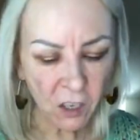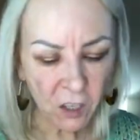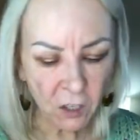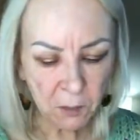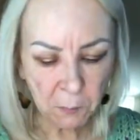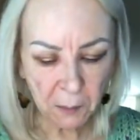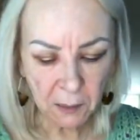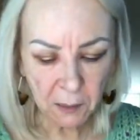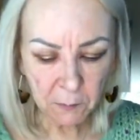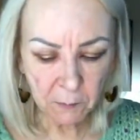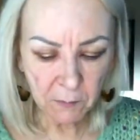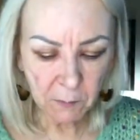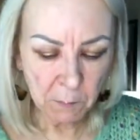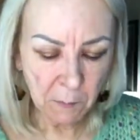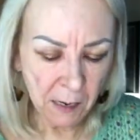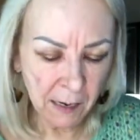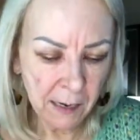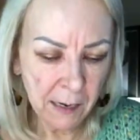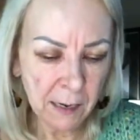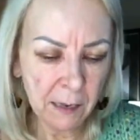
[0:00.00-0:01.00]
I'll use my,
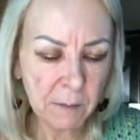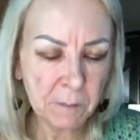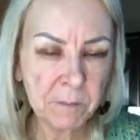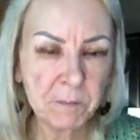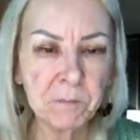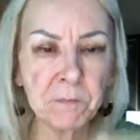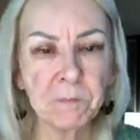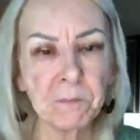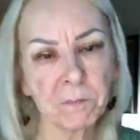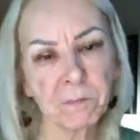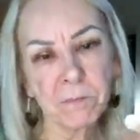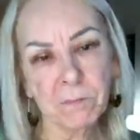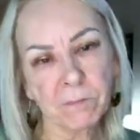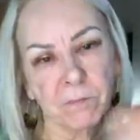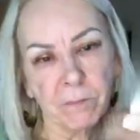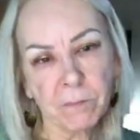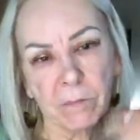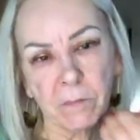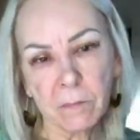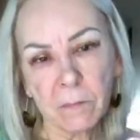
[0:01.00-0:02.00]
my uh,
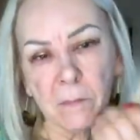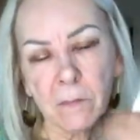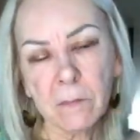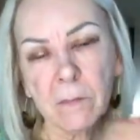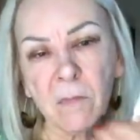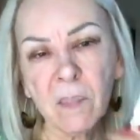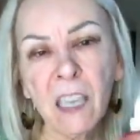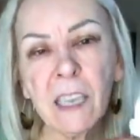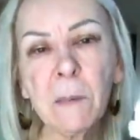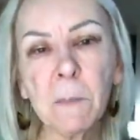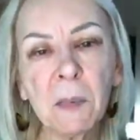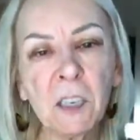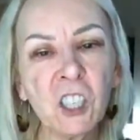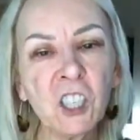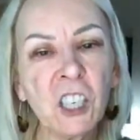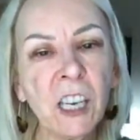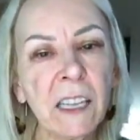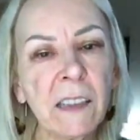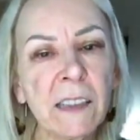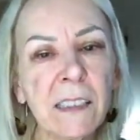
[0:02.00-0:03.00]
and I'm
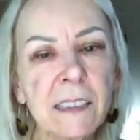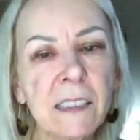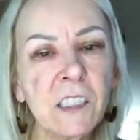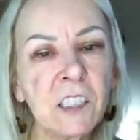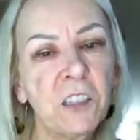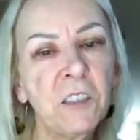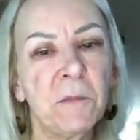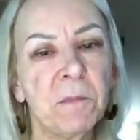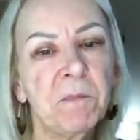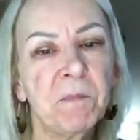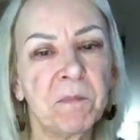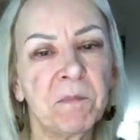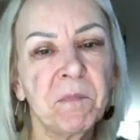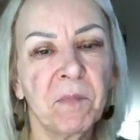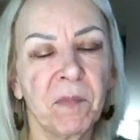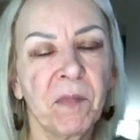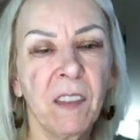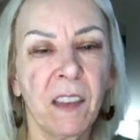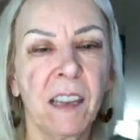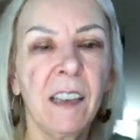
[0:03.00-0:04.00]
gonna shake this too.
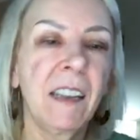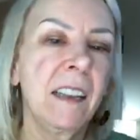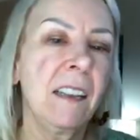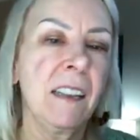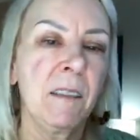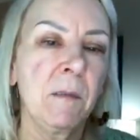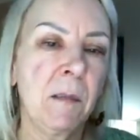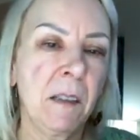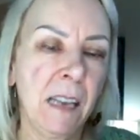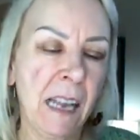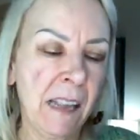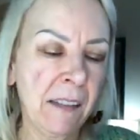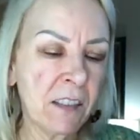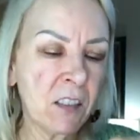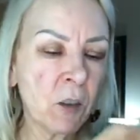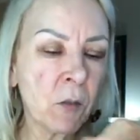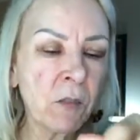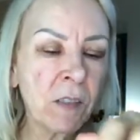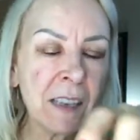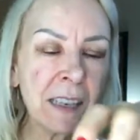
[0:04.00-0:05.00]

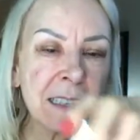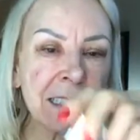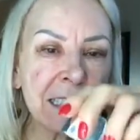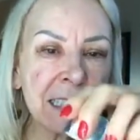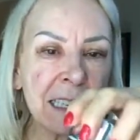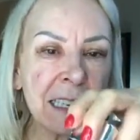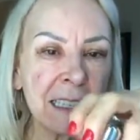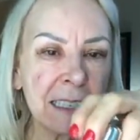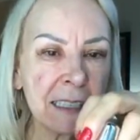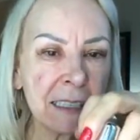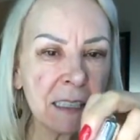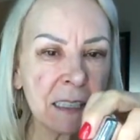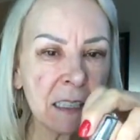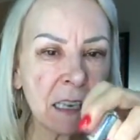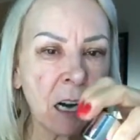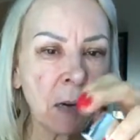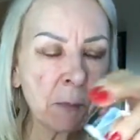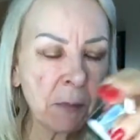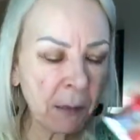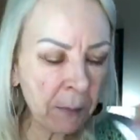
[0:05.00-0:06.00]
And so this
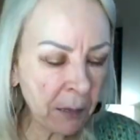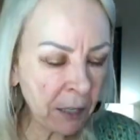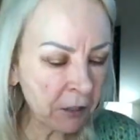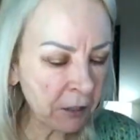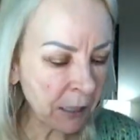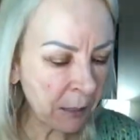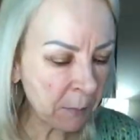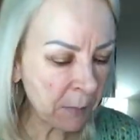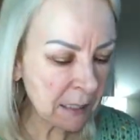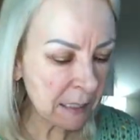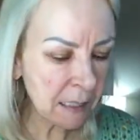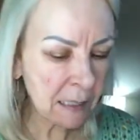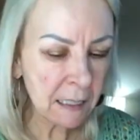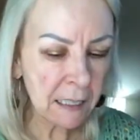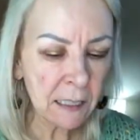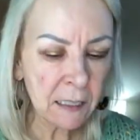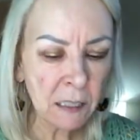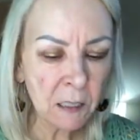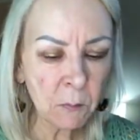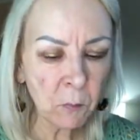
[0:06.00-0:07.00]
is, our BB cream is a
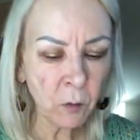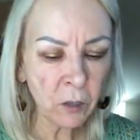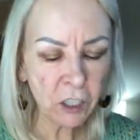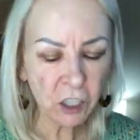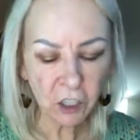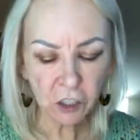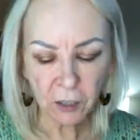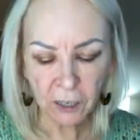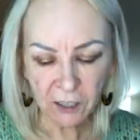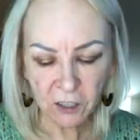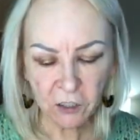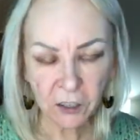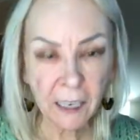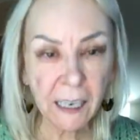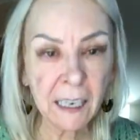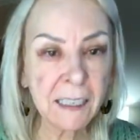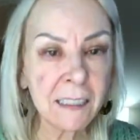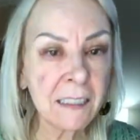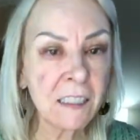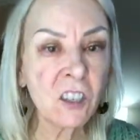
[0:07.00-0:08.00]
tinted
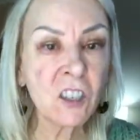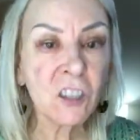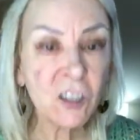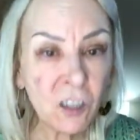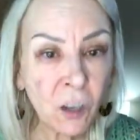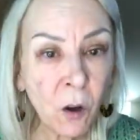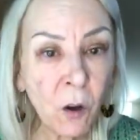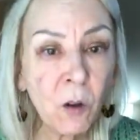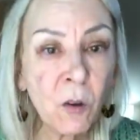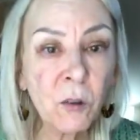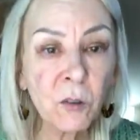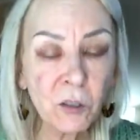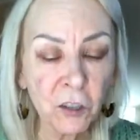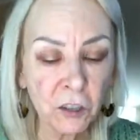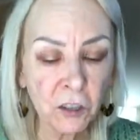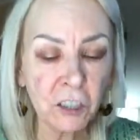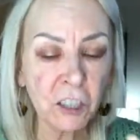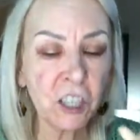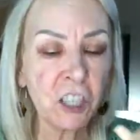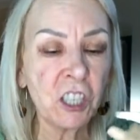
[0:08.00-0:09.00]
moisturizer. It's so
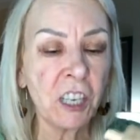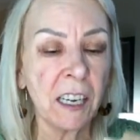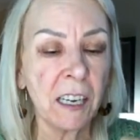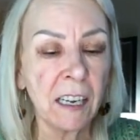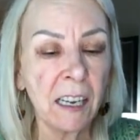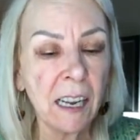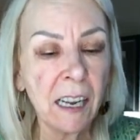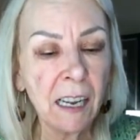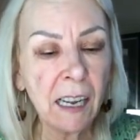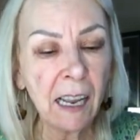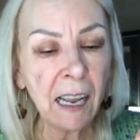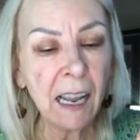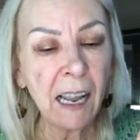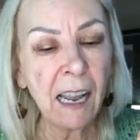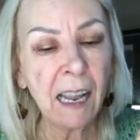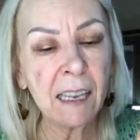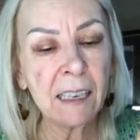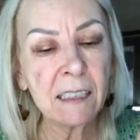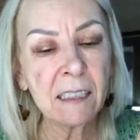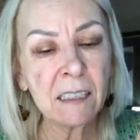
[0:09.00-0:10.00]
nourishing.
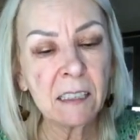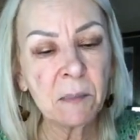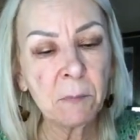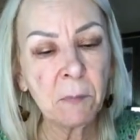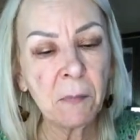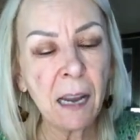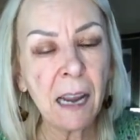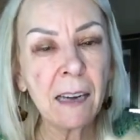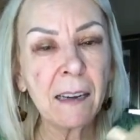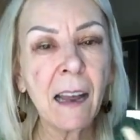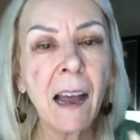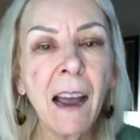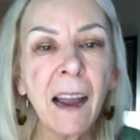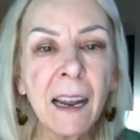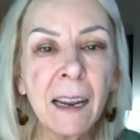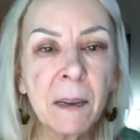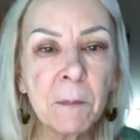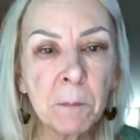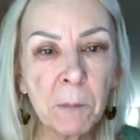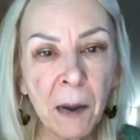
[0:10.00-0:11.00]
And, and
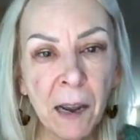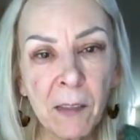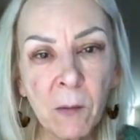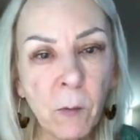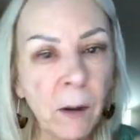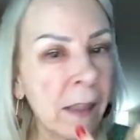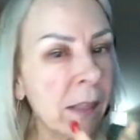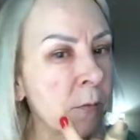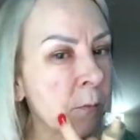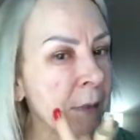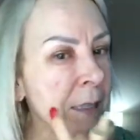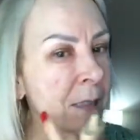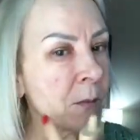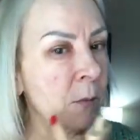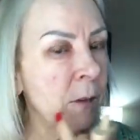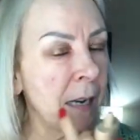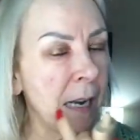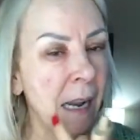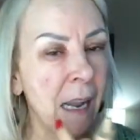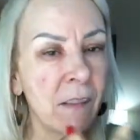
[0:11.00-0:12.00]
I, by the way, the
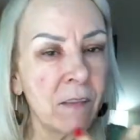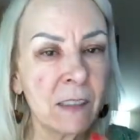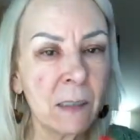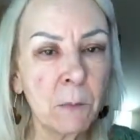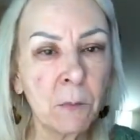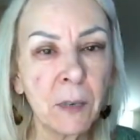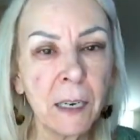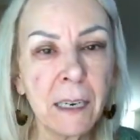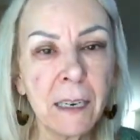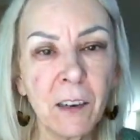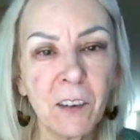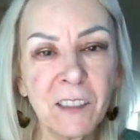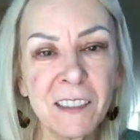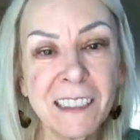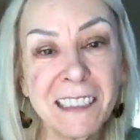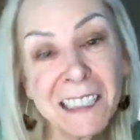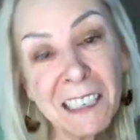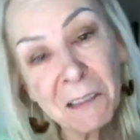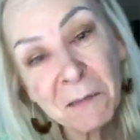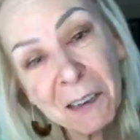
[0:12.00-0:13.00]
reason why I have some
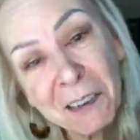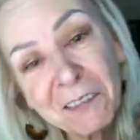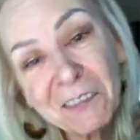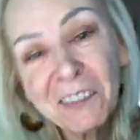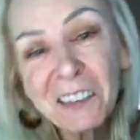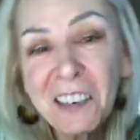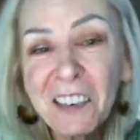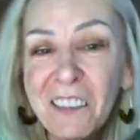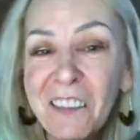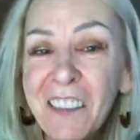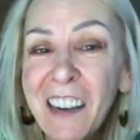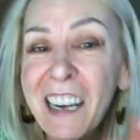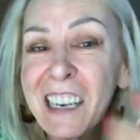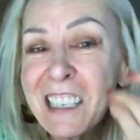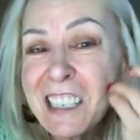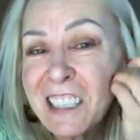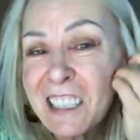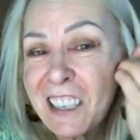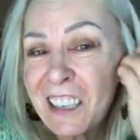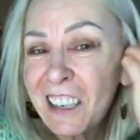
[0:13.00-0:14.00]
breakouts is I went for a
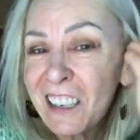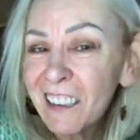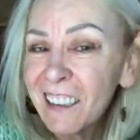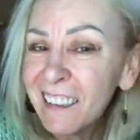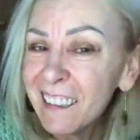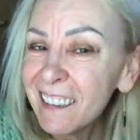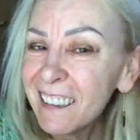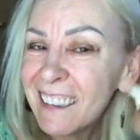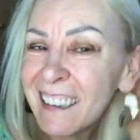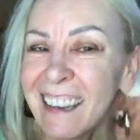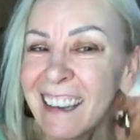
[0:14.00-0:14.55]
facial.